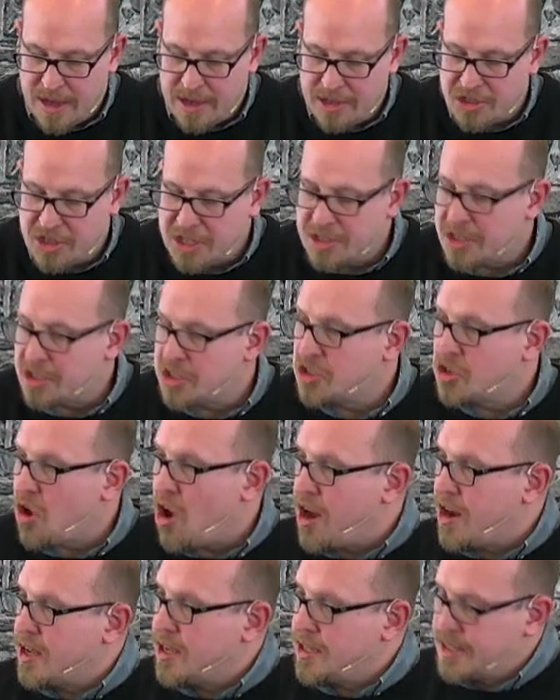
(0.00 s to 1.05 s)
And Jesus
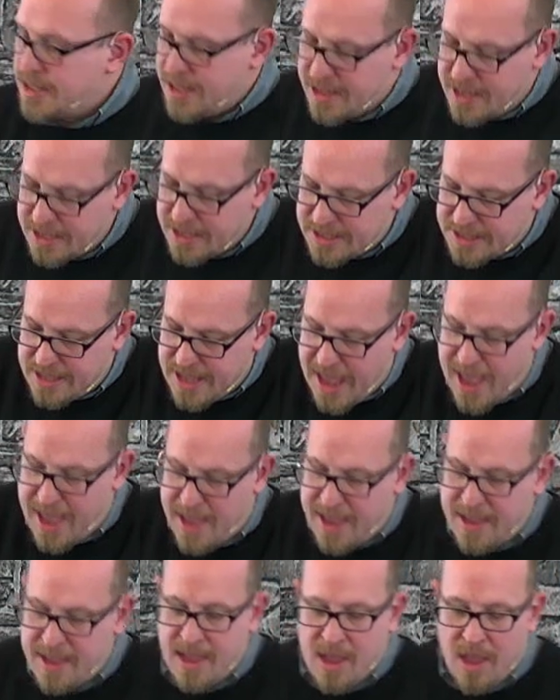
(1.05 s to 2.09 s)
taught us that this
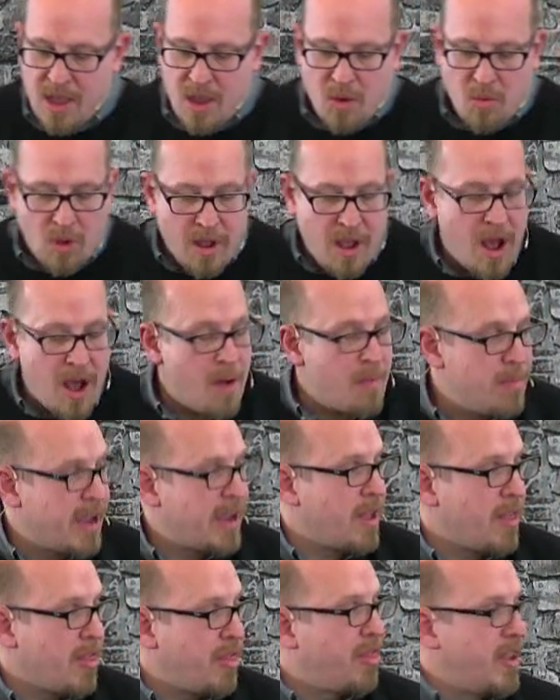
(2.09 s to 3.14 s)
day will come
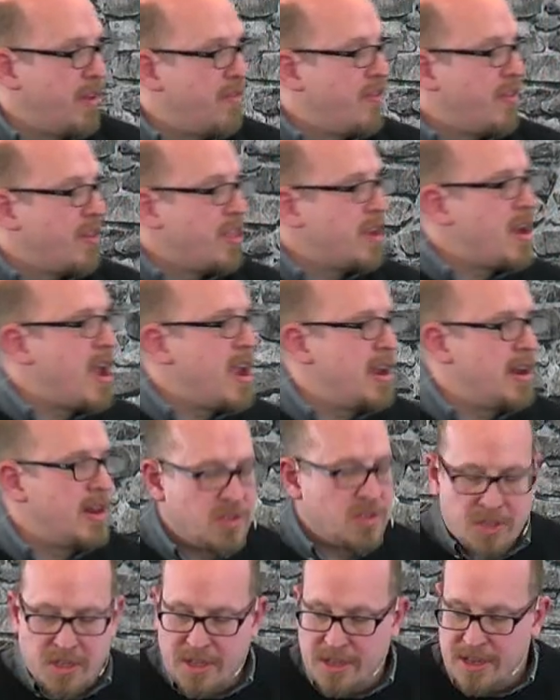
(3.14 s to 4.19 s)
like a thief in the night,
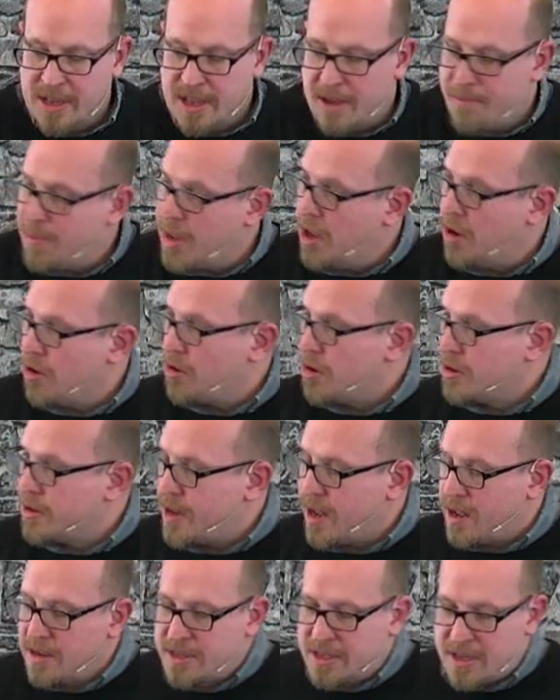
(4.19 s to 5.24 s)
as Peter
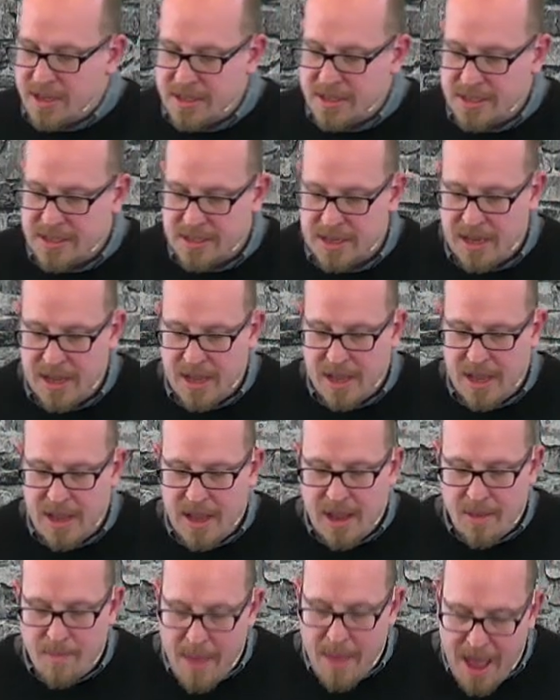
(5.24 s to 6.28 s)
tells us.
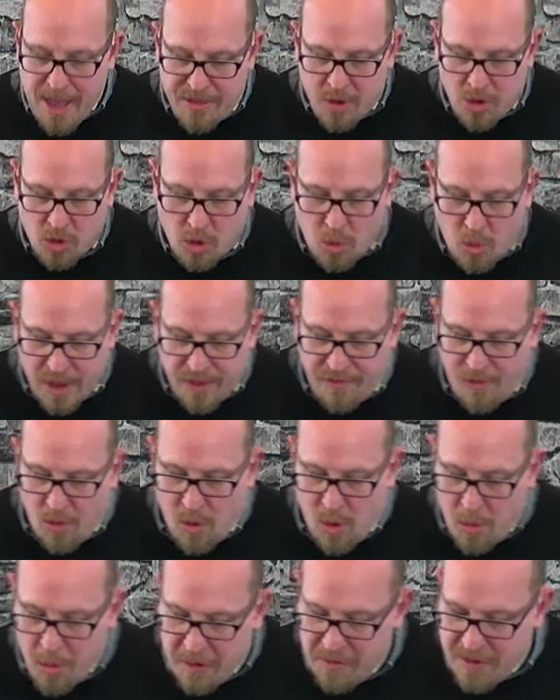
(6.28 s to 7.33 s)
Matthew
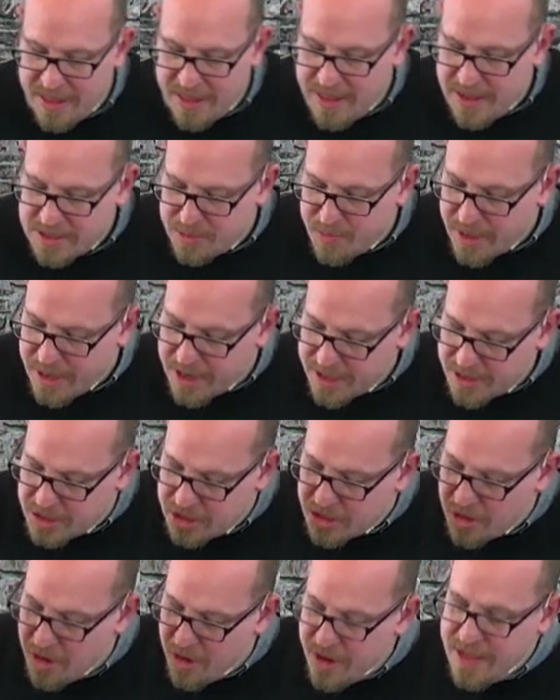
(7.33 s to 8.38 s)
24, we read this But
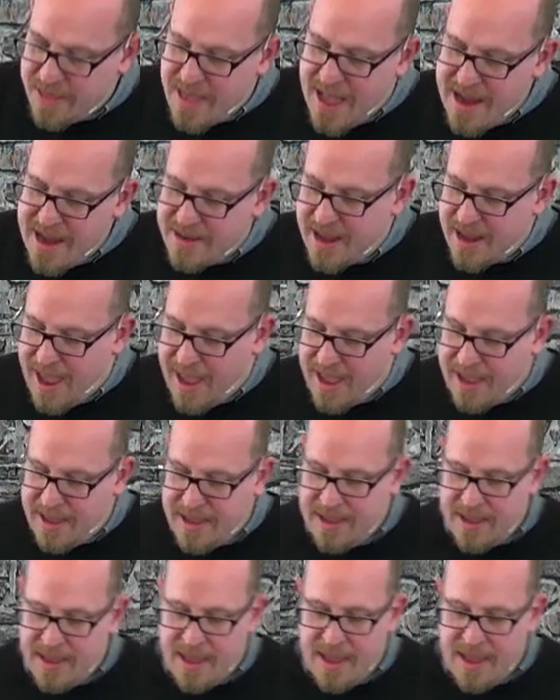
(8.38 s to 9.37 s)
concerning that day